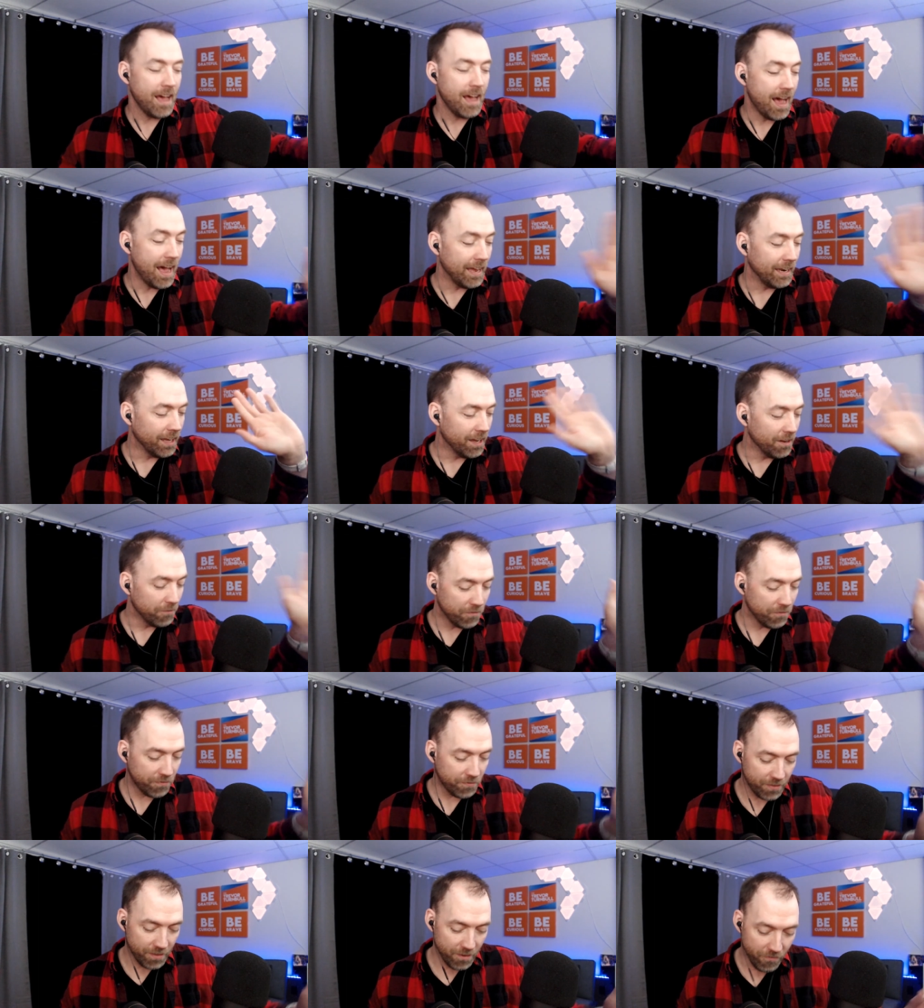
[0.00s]
I
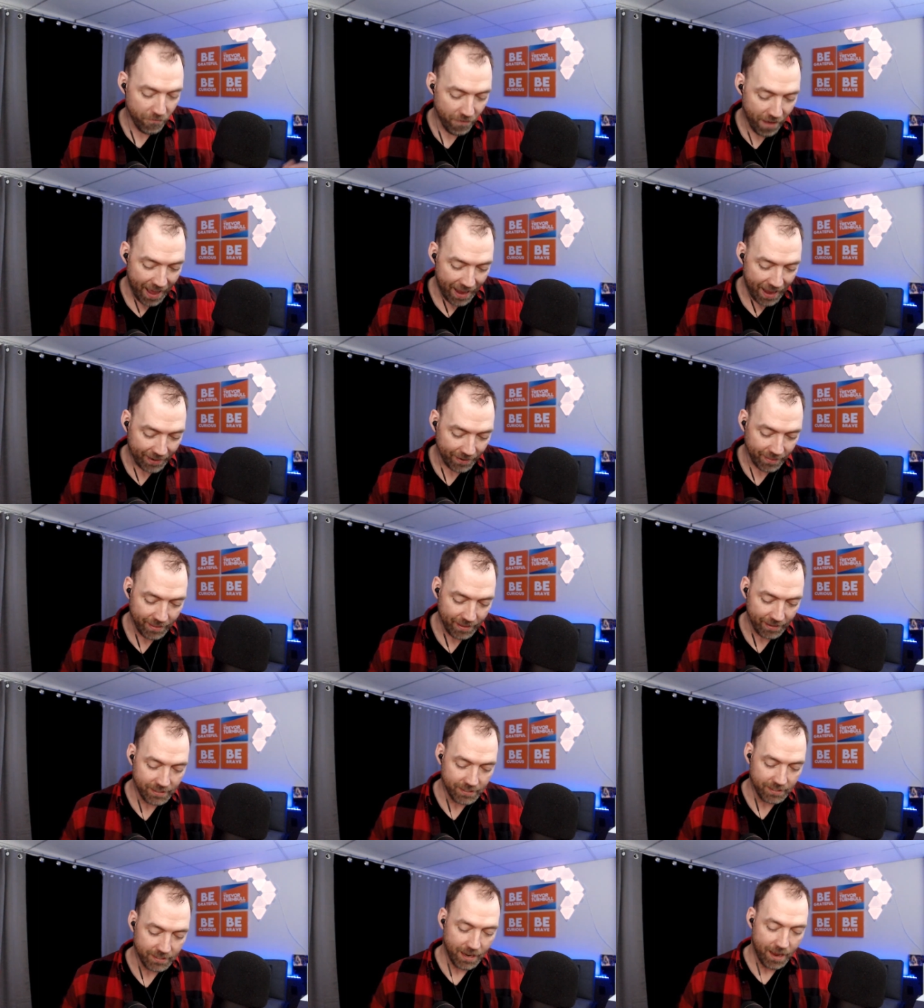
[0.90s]
love the fact
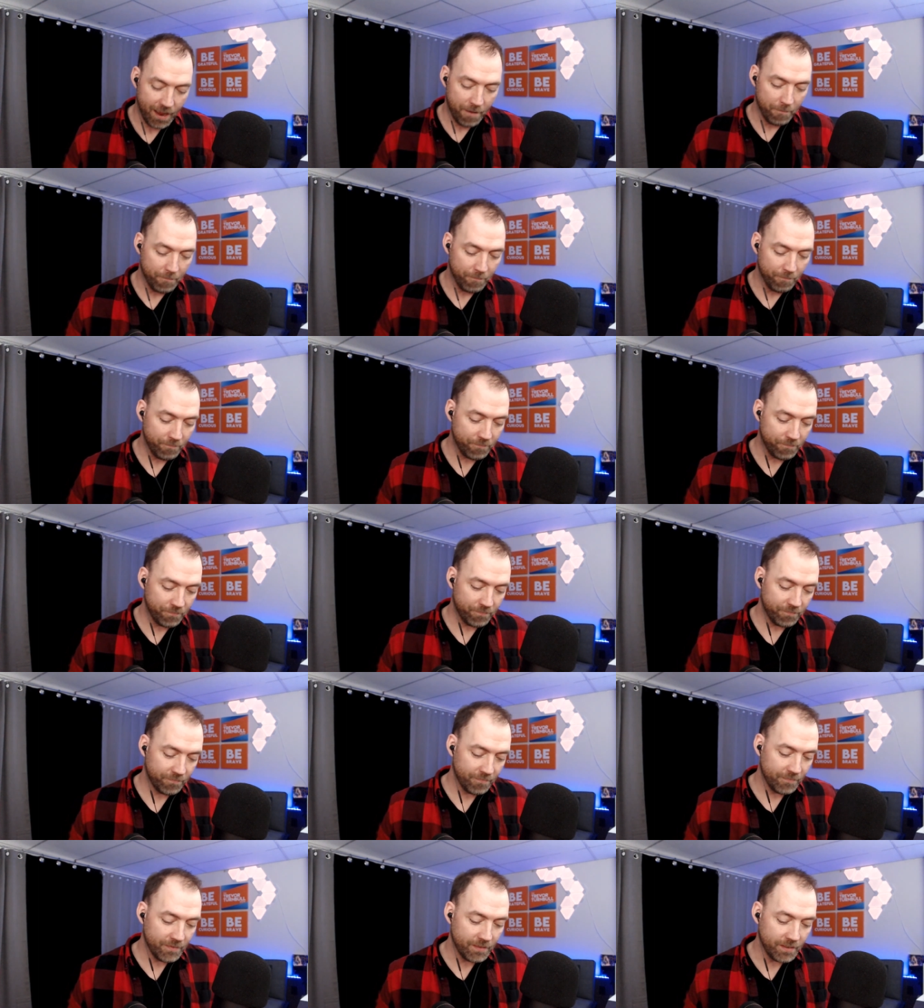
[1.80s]
that
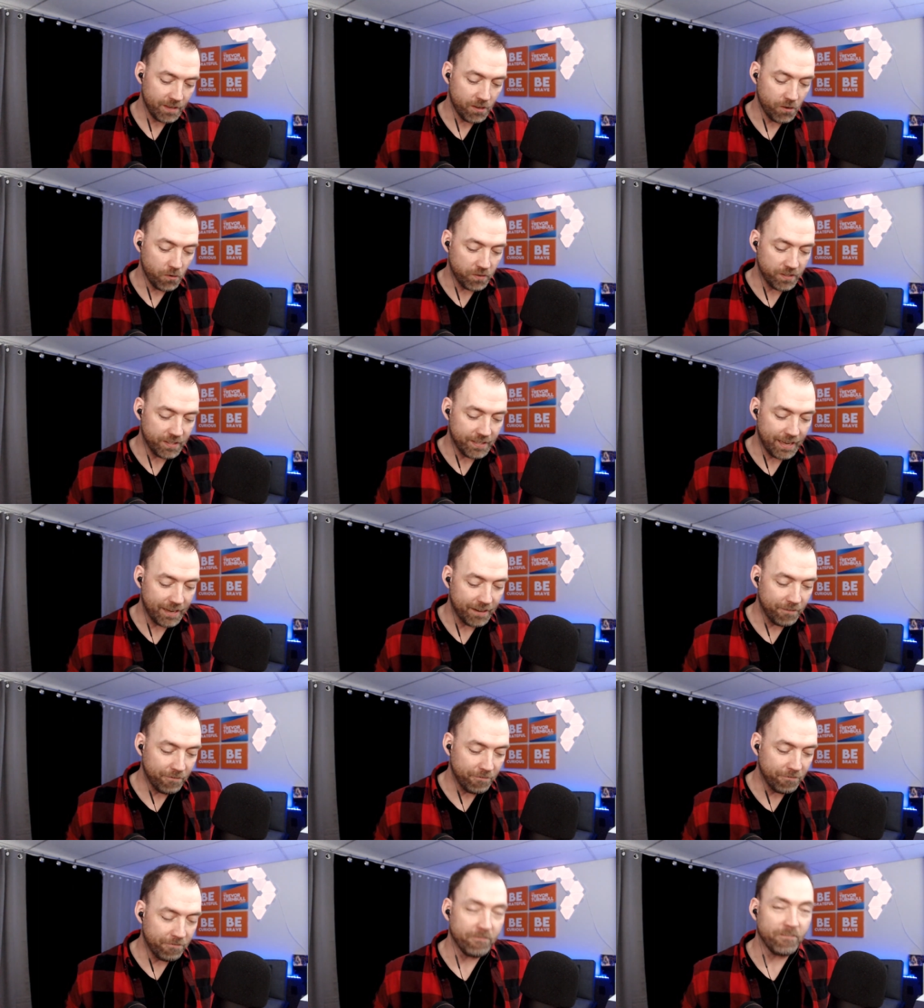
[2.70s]
you've
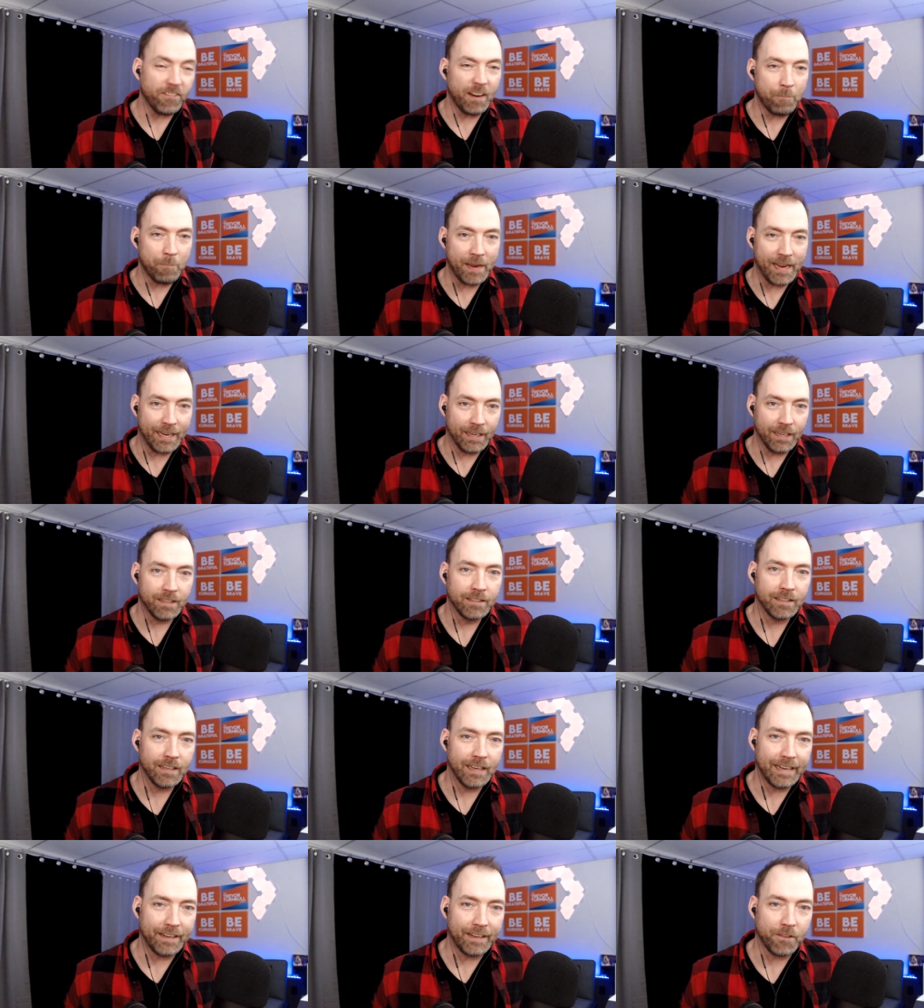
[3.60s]
said flipping
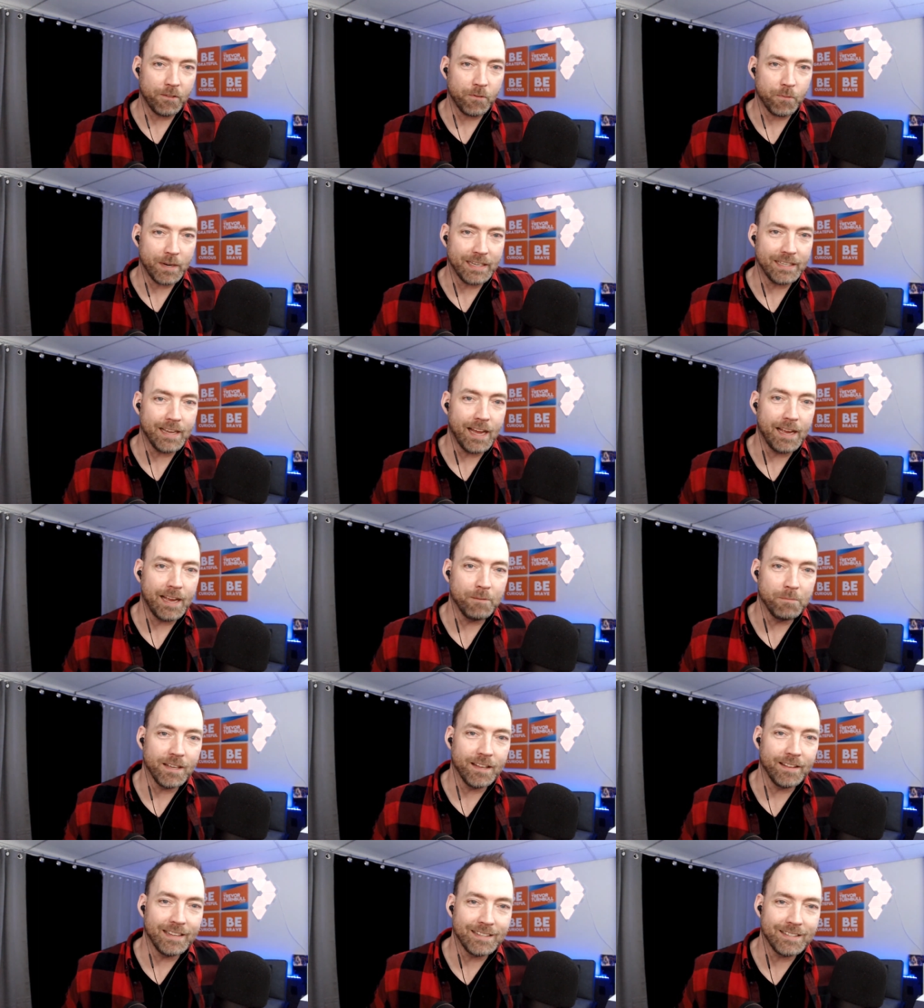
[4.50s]
like 3
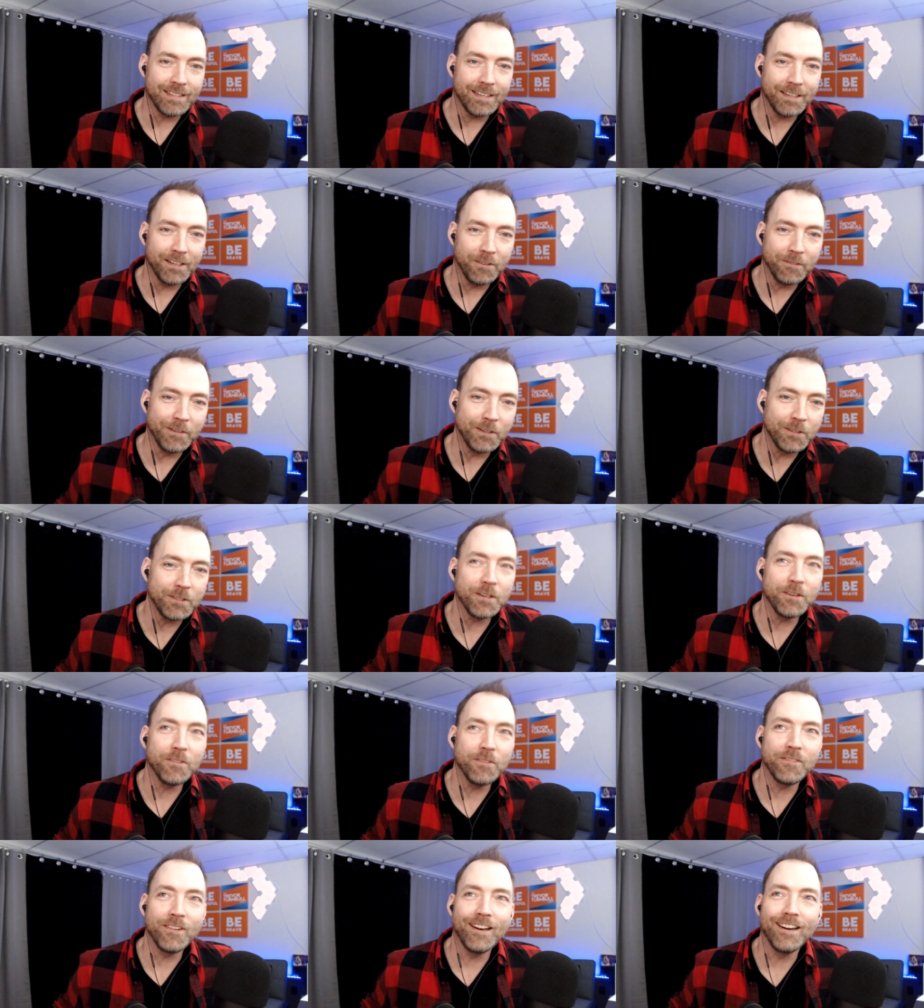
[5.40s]
times on this interview
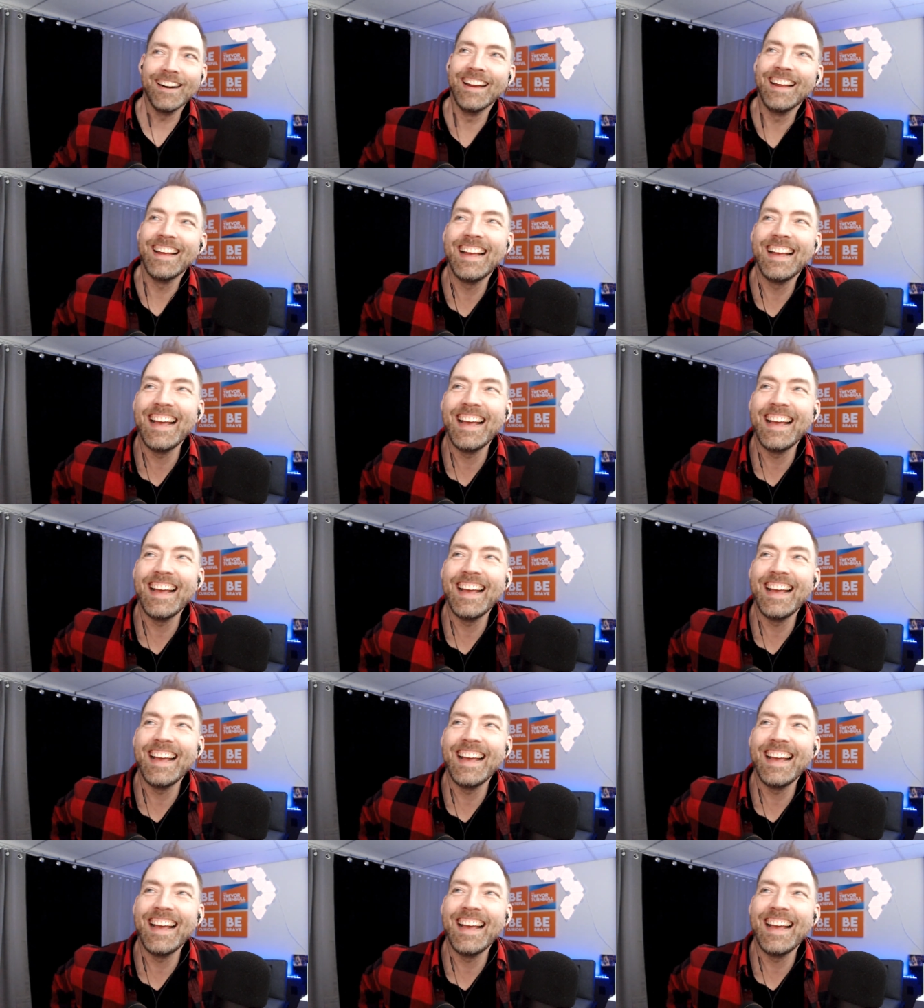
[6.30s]
so far.